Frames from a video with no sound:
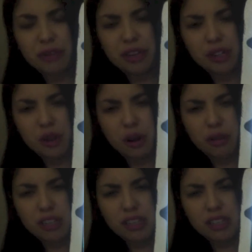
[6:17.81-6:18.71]
it's called,
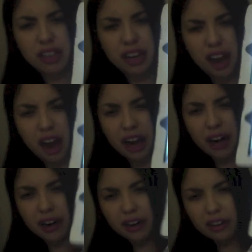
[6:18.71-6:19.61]
it's like a
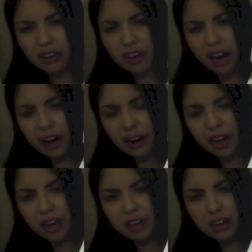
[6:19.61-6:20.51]
higher
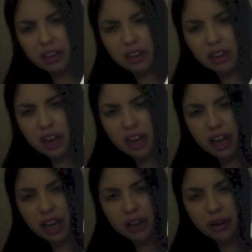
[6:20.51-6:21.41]
area
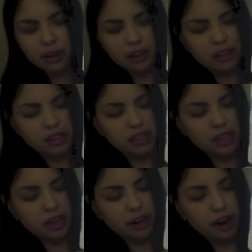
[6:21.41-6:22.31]
and you can
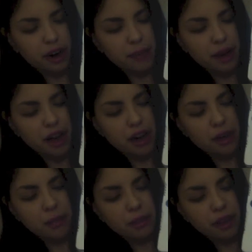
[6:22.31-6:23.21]
sit your iPad
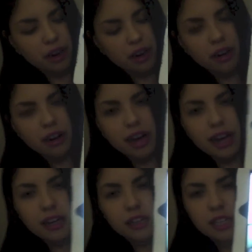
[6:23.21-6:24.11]
up there
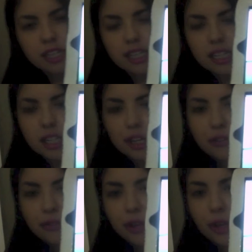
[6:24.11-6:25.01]
and it just sits there
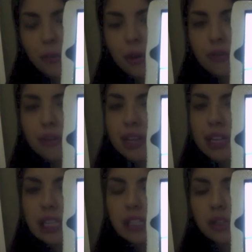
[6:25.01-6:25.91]
for you
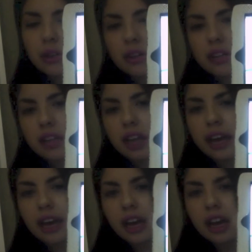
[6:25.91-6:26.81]
perfectly so you can
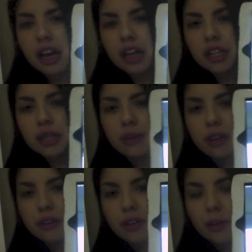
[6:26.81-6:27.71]
like do
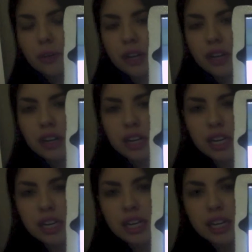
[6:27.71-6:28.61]
whatever you want on
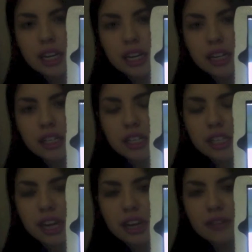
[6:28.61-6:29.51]
it and just
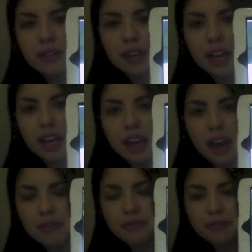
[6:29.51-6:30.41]
kind of like
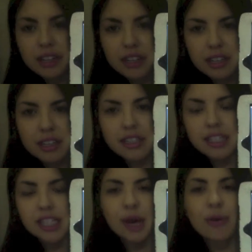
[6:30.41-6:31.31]
have fun.
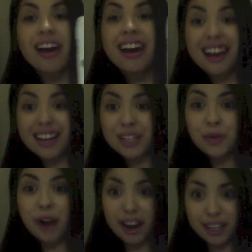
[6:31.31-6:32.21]
So that's
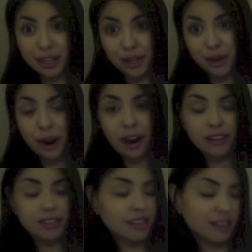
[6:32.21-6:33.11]
what I do.
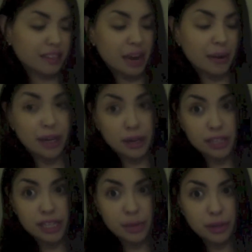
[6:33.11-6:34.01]
I That's how I use
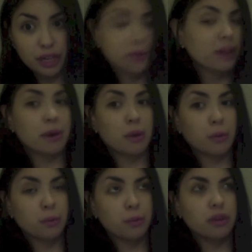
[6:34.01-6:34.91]
it typically when I'm at
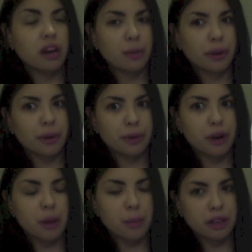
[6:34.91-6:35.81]
not at work,
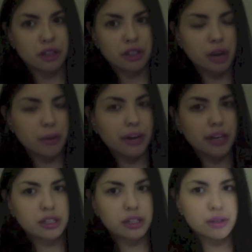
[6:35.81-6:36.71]
but on my lunch hour, I
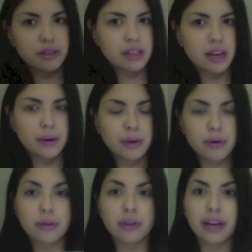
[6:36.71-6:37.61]
do use it that way.
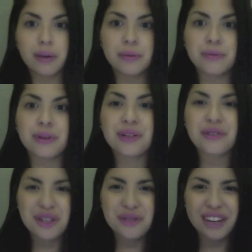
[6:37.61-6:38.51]
Well, the light went really,
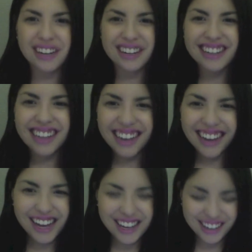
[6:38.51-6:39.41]
really weird.
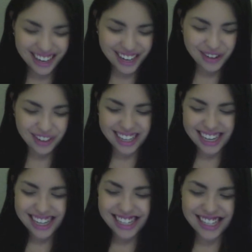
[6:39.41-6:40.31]
Okay, cool.
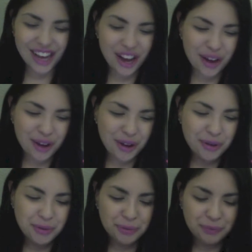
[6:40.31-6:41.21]

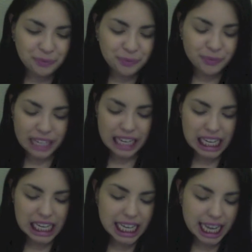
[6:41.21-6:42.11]
So,
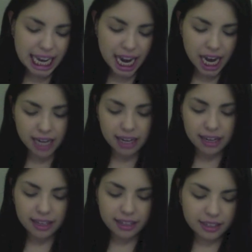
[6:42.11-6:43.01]

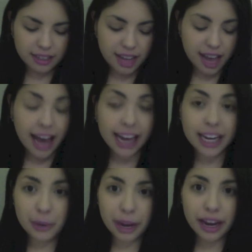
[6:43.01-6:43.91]
yeah.
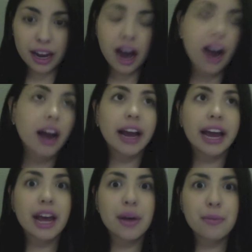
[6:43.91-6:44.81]
Anyway, I
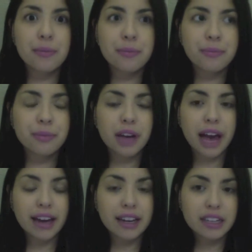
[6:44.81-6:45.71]
am
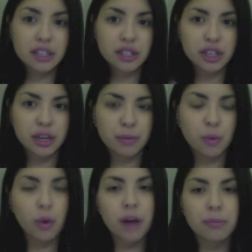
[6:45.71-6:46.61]
headed to the gym.
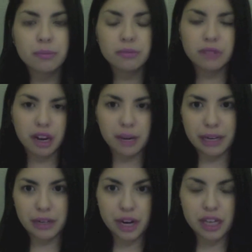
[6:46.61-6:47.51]
Well, I'm not in
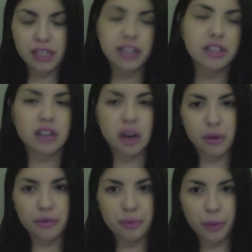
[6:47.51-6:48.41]
my dress. I just got
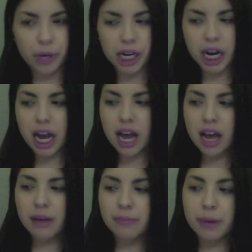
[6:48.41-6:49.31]
home from work.
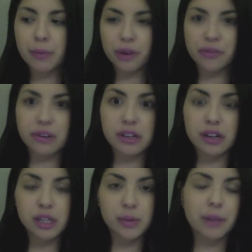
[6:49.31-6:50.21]
My boyfriend's on
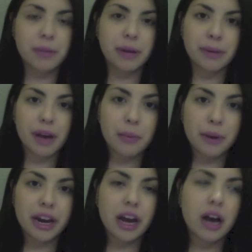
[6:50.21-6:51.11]
his way to pick me up
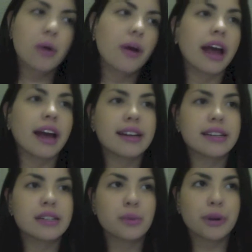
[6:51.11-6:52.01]
right now
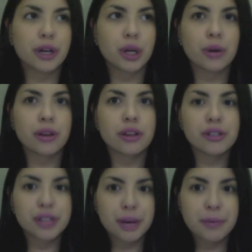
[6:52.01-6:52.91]
and we're gonna go to the
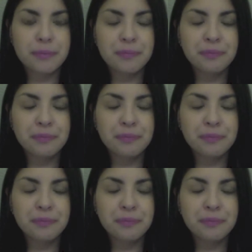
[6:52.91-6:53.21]
gym.